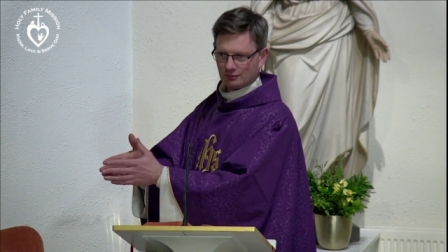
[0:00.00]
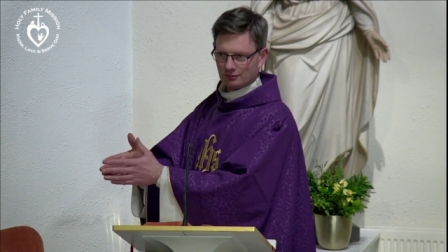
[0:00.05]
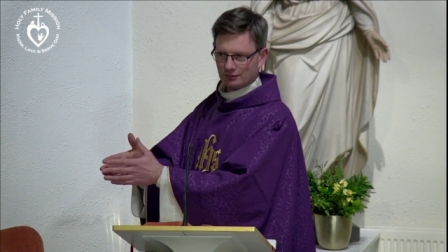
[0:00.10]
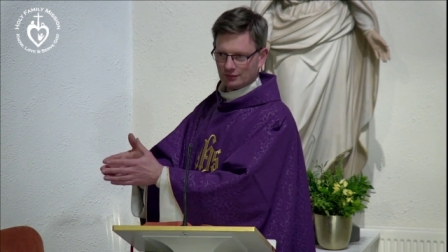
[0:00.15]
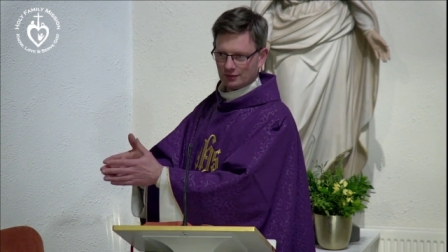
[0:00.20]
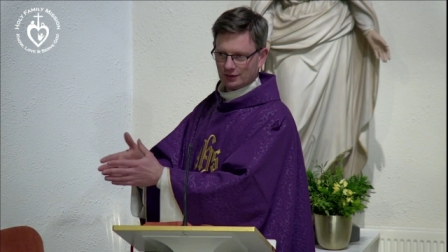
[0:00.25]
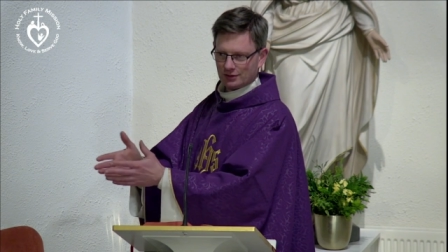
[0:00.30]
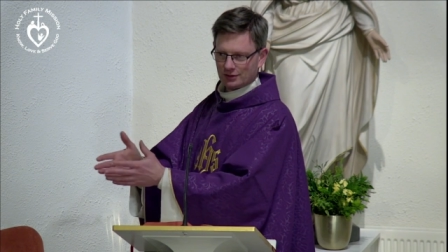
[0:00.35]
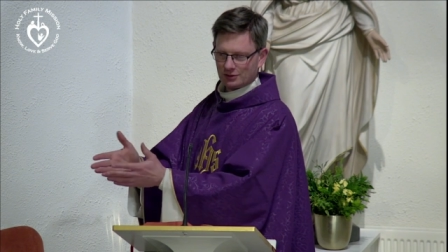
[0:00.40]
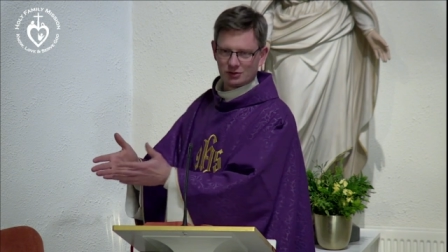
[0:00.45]

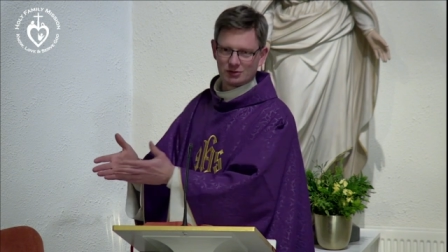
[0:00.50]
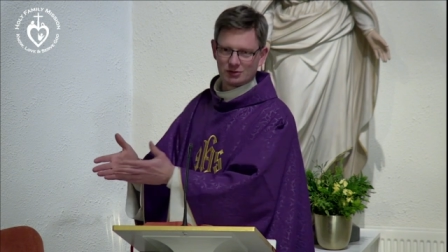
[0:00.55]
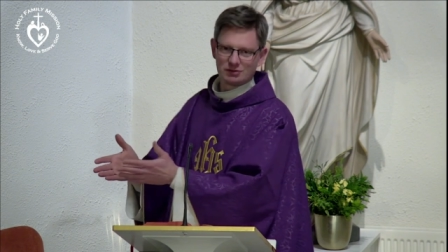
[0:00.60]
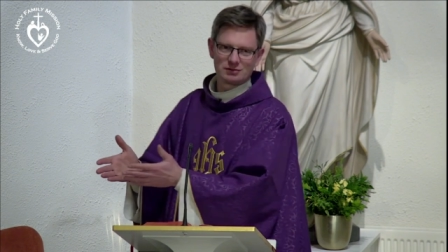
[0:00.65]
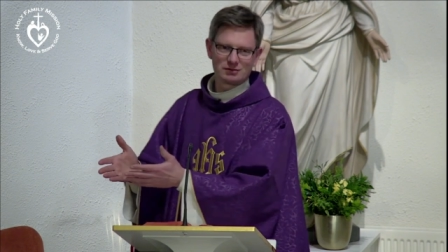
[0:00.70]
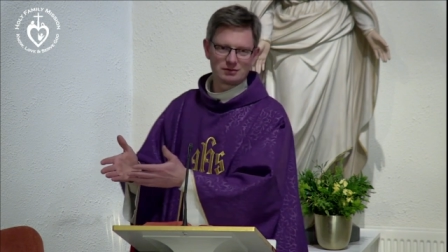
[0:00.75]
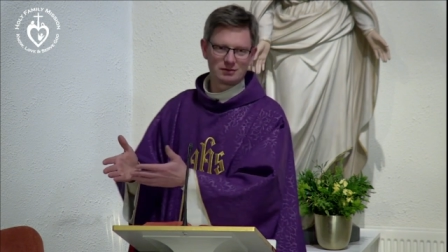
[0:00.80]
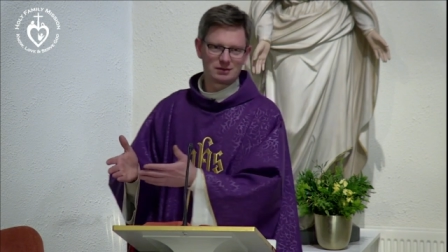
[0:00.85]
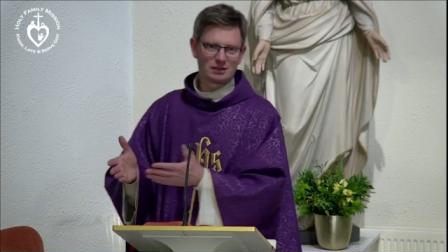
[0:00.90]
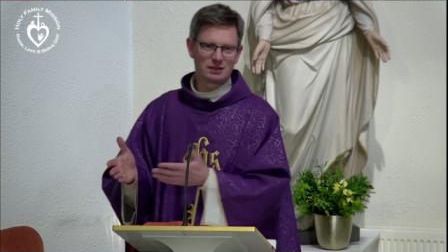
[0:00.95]
It's
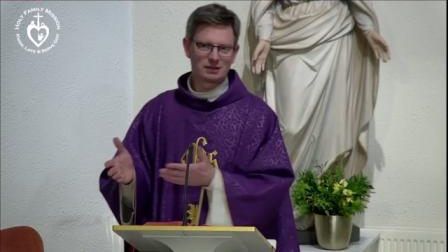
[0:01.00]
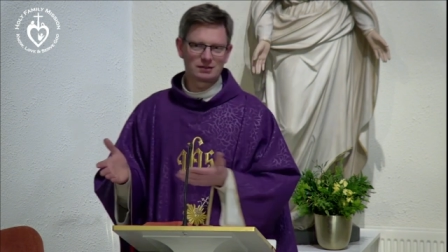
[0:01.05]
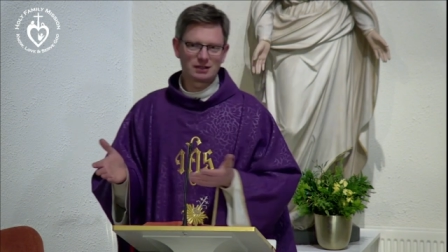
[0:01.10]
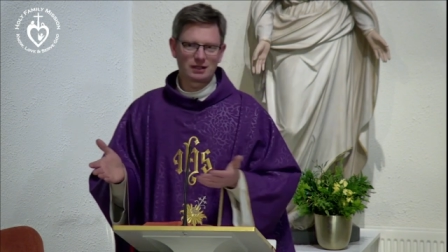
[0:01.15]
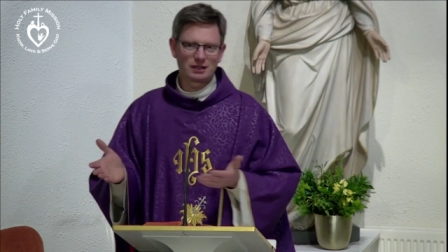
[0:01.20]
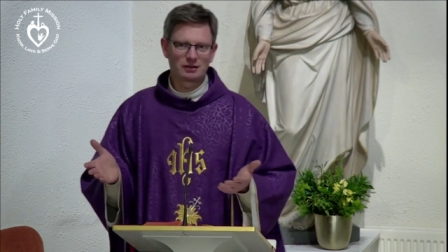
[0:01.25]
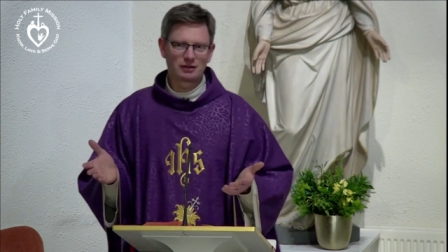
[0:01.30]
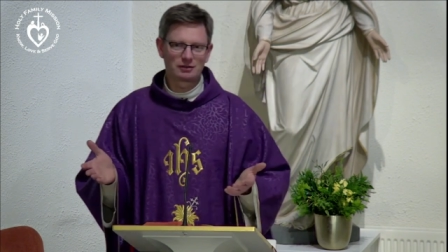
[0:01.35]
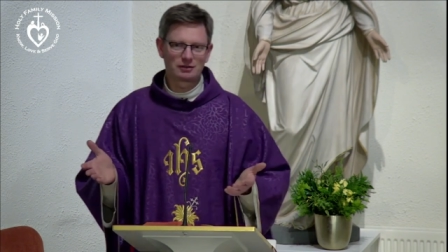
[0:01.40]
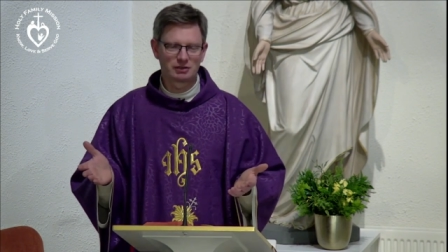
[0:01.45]
just, it's like a
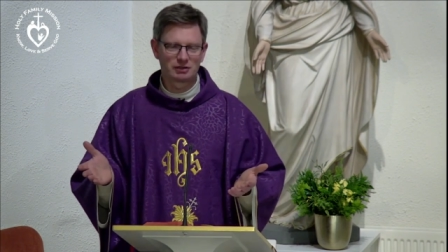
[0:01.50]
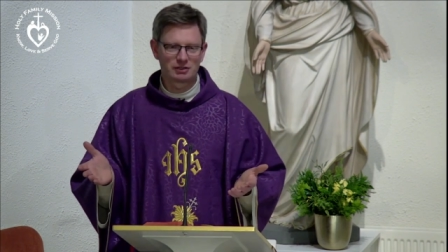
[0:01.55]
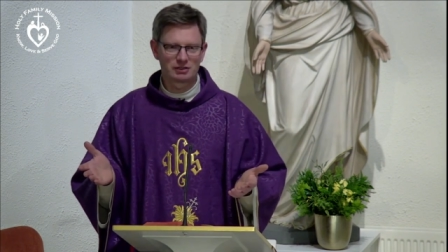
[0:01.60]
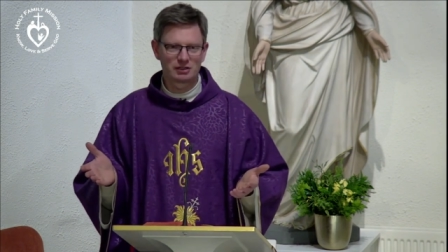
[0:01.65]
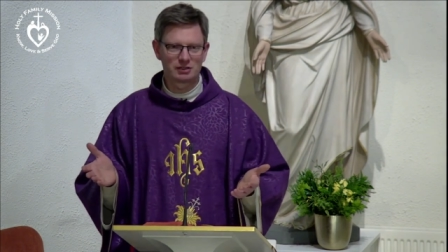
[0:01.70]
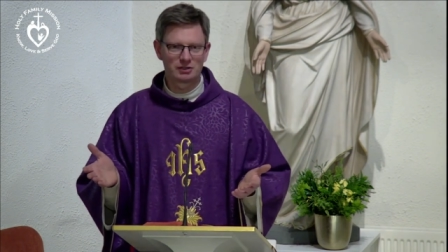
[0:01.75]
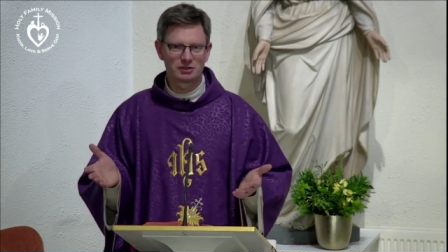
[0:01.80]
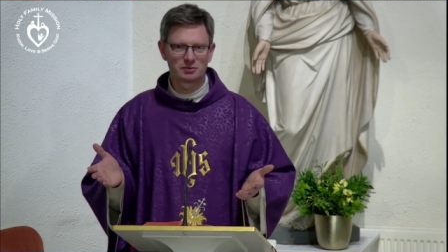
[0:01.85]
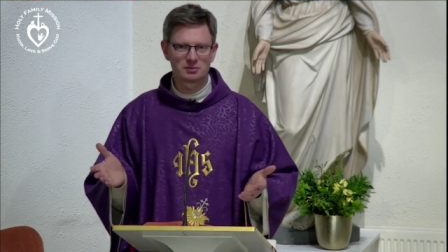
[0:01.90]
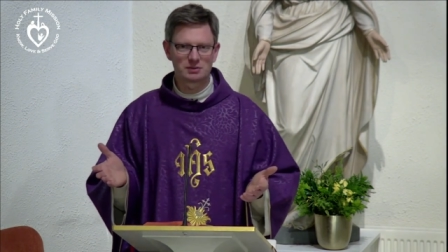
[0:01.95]
contradiction in
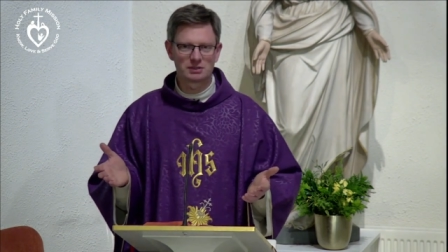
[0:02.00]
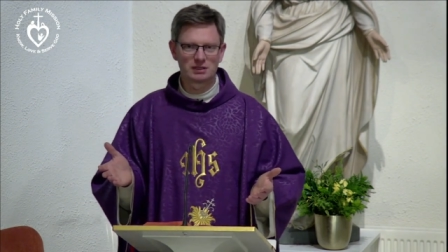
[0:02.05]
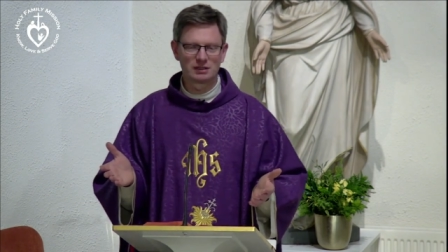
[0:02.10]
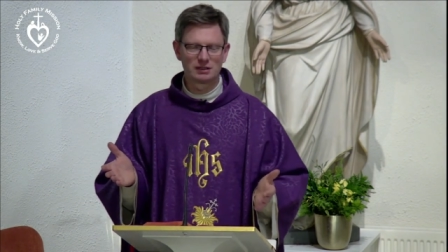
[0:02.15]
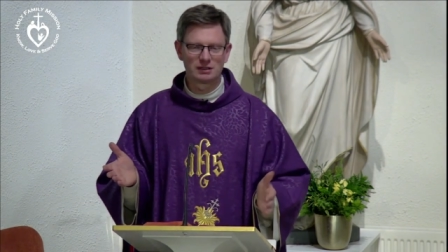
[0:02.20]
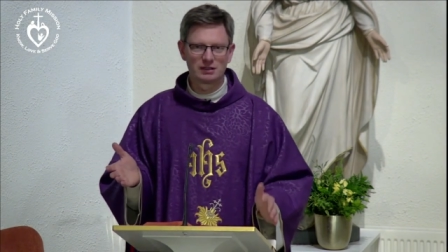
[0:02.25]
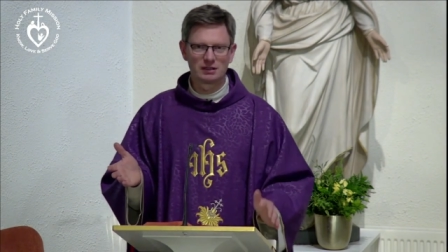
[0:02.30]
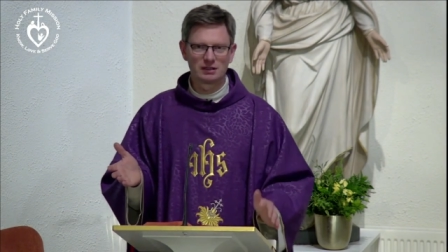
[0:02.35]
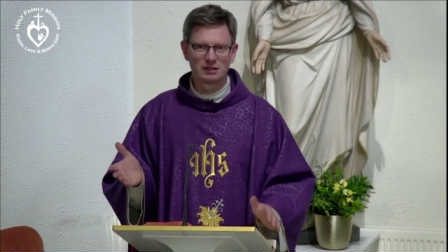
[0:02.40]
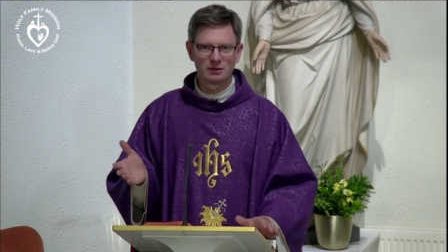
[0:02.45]
terms,
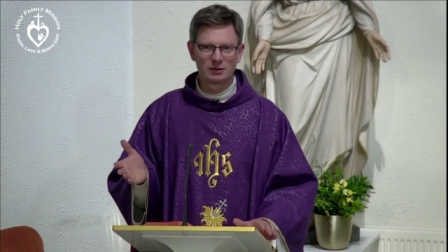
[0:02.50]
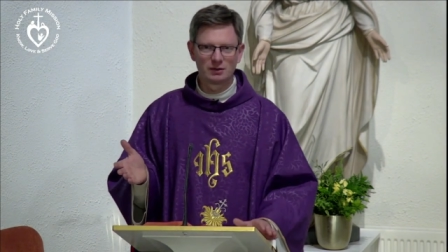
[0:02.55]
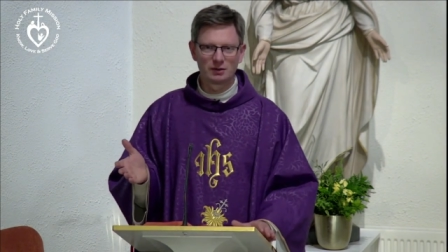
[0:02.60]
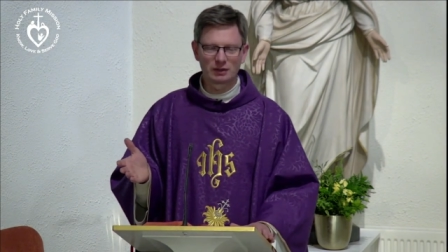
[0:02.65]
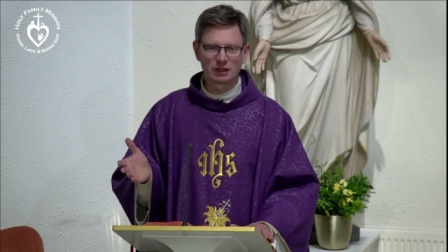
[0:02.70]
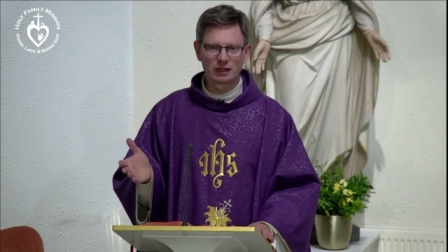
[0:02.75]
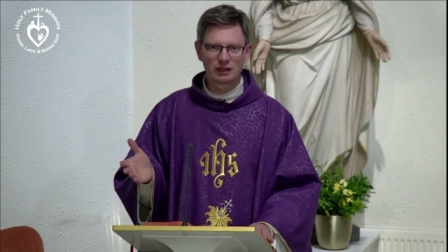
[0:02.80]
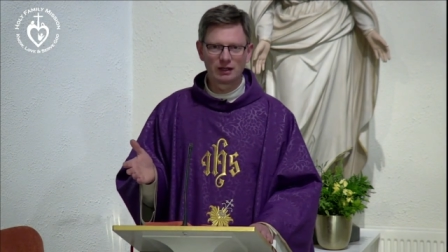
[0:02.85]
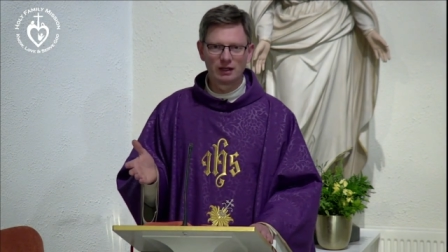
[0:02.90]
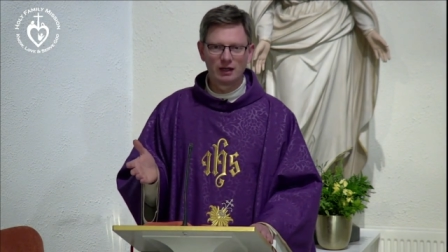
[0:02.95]

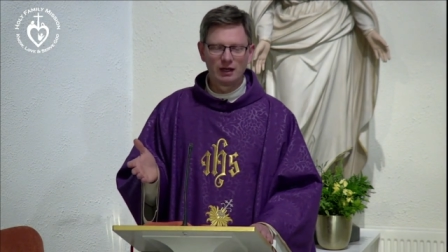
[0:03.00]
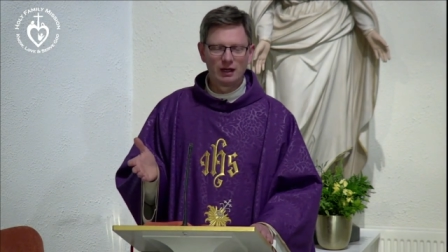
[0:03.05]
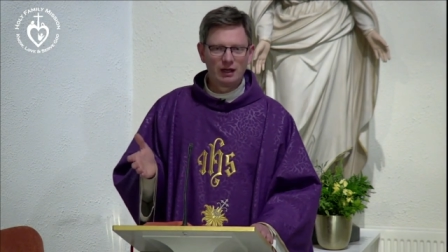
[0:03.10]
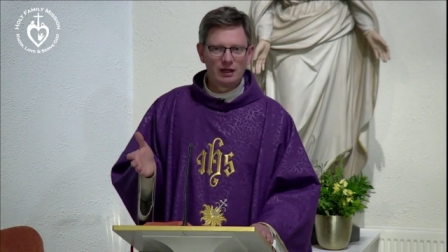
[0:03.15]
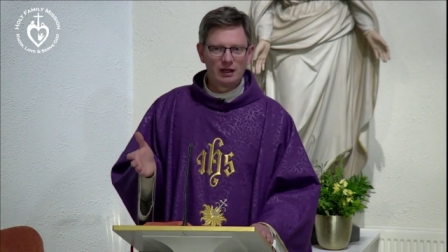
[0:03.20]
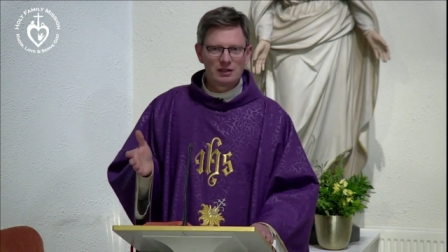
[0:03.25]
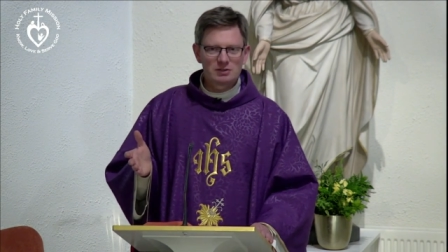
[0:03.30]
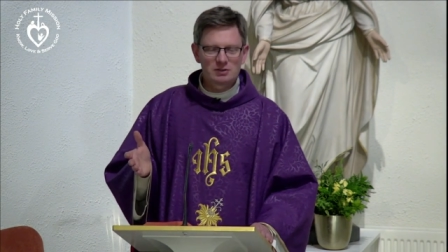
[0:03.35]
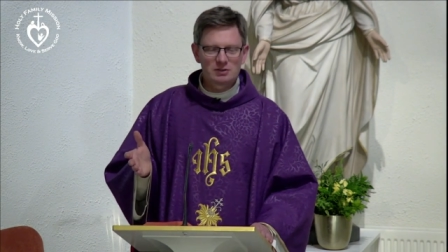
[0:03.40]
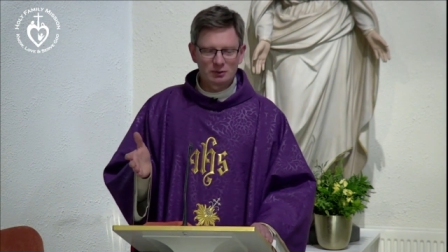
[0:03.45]
okay?
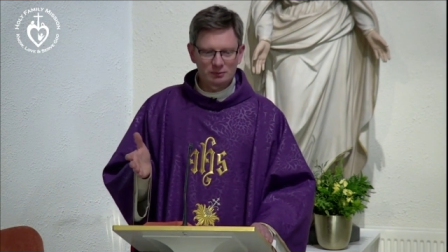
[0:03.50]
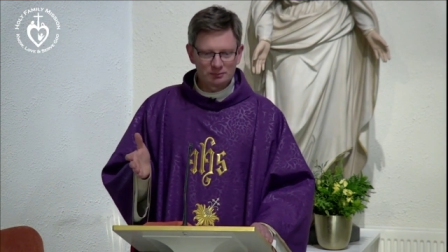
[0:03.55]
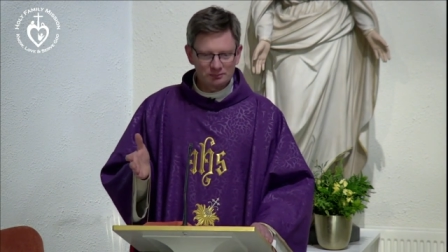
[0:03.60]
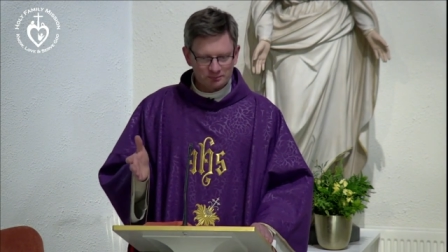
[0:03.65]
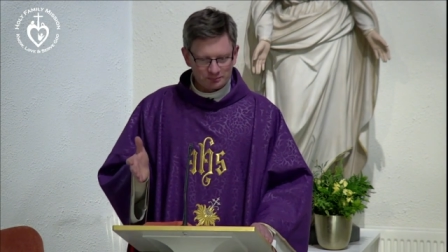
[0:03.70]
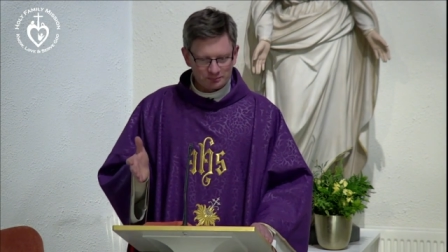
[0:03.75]
So